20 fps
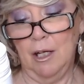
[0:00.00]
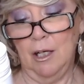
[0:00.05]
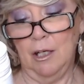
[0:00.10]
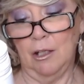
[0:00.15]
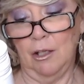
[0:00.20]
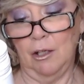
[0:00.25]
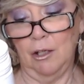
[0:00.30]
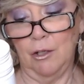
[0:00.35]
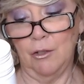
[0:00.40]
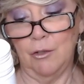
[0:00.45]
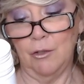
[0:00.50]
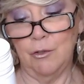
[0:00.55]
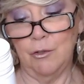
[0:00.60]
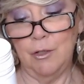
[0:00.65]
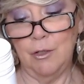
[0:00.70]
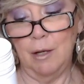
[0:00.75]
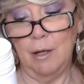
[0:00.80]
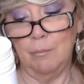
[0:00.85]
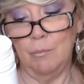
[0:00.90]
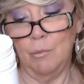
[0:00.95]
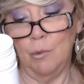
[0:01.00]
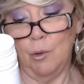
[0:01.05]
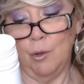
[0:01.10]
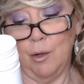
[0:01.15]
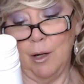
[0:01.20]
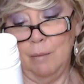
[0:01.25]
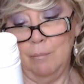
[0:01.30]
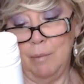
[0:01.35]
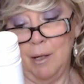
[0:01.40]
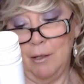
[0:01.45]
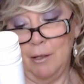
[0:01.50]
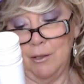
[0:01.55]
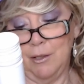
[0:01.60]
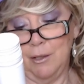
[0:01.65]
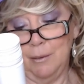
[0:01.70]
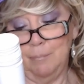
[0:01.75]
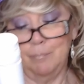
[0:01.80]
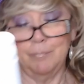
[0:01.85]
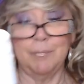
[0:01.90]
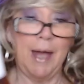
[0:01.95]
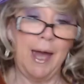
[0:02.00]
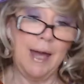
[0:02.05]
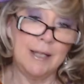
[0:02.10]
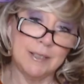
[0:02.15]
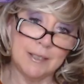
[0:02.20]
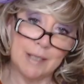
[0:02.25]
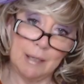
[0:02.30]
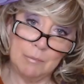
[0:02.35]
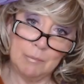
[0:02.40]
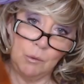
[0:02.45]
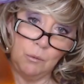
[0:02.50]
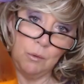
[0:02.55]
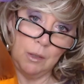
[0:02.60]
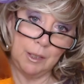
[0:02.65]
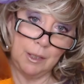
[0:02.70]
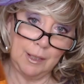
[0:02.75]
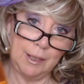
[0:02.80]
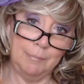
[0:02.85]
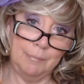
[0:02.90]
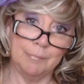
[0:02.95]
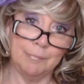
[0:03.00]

Learn more about it at samawada.com.